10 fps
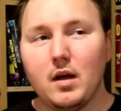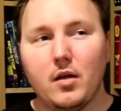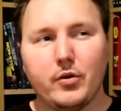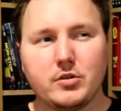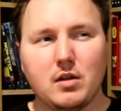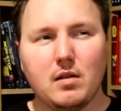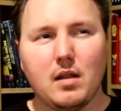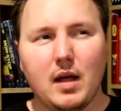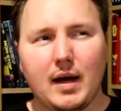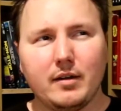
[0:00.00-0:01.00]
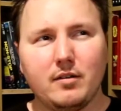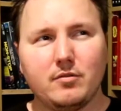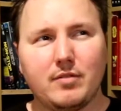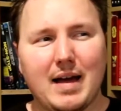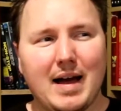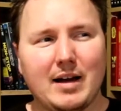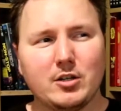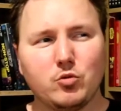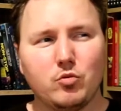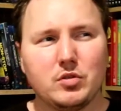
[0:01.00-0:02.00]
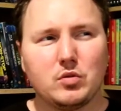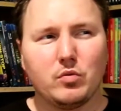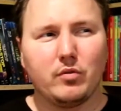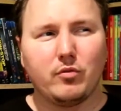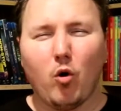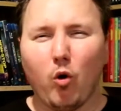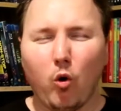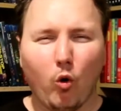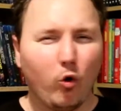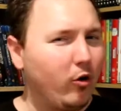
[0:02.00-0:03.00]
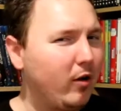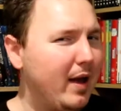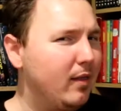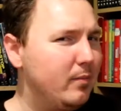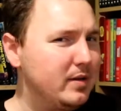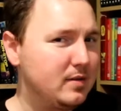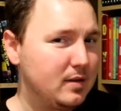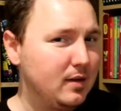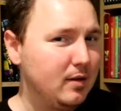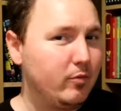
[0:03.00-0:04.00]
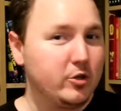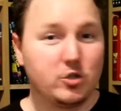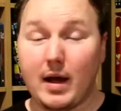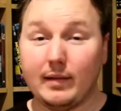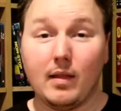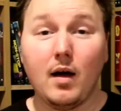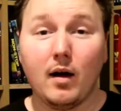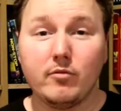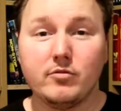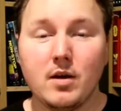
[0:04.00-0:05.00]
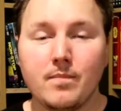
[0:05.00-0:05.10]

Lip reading: There's a lot of actual sort of horror elements in it, which I loved.